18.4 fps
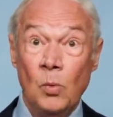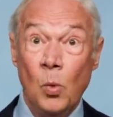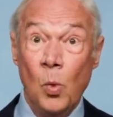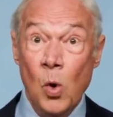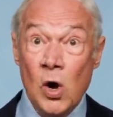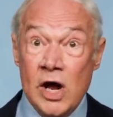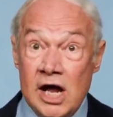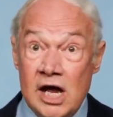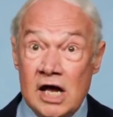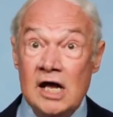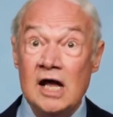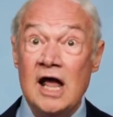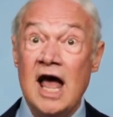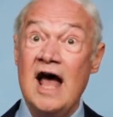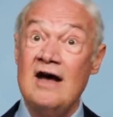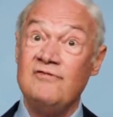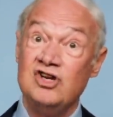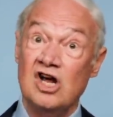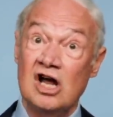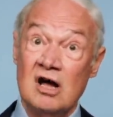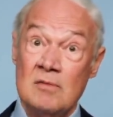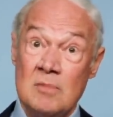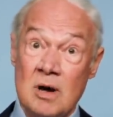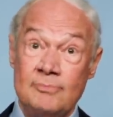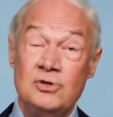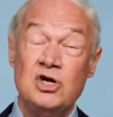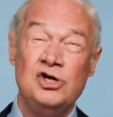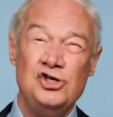We have to
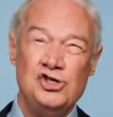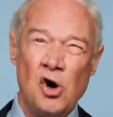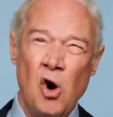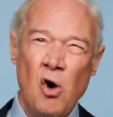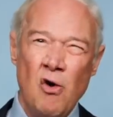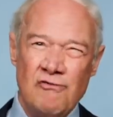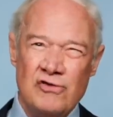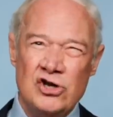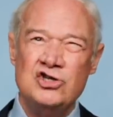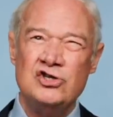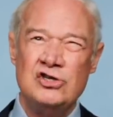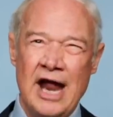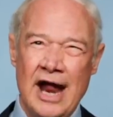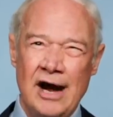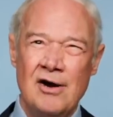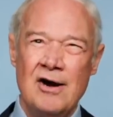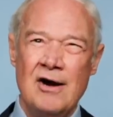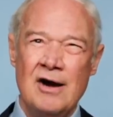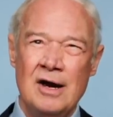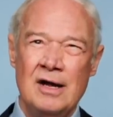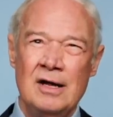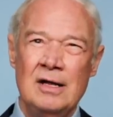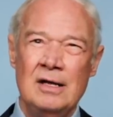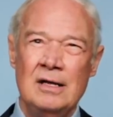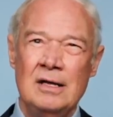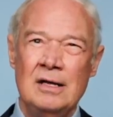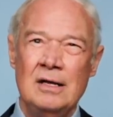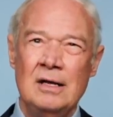come up to Jehovah's standard.
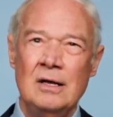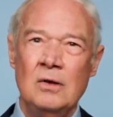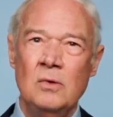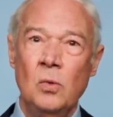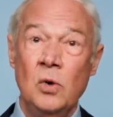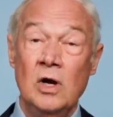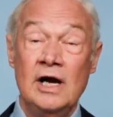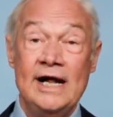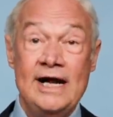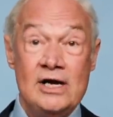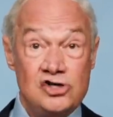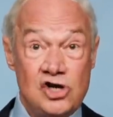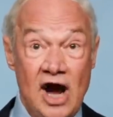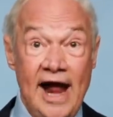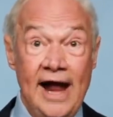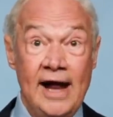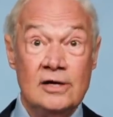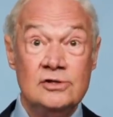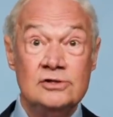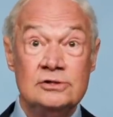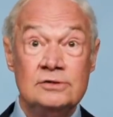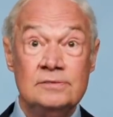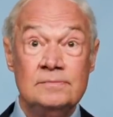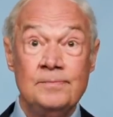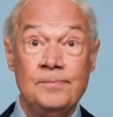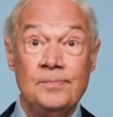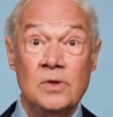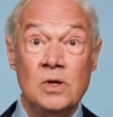Will he change?
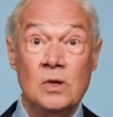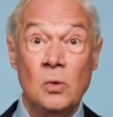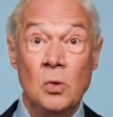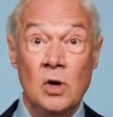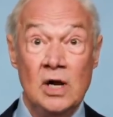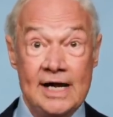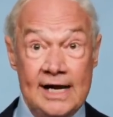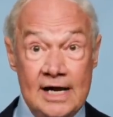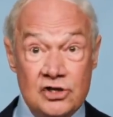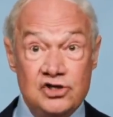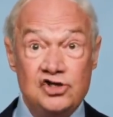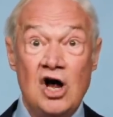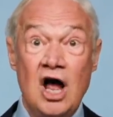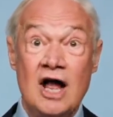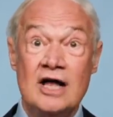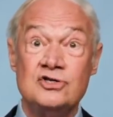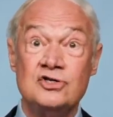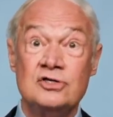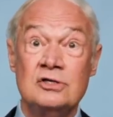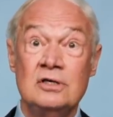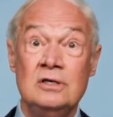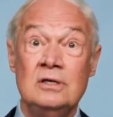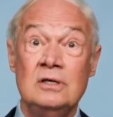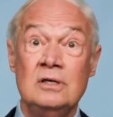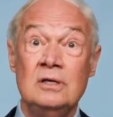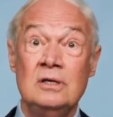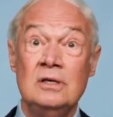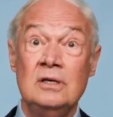Will he adjust?
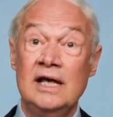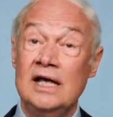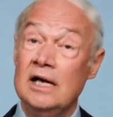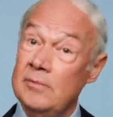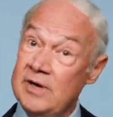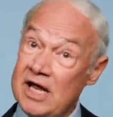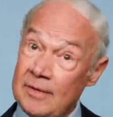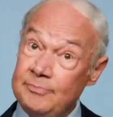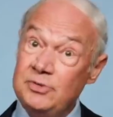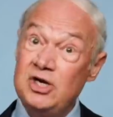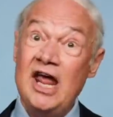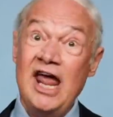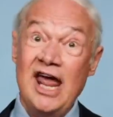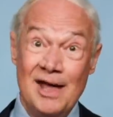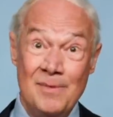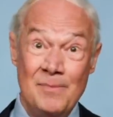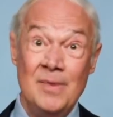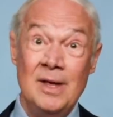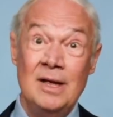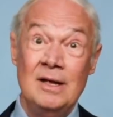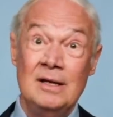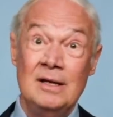It'll be up to him.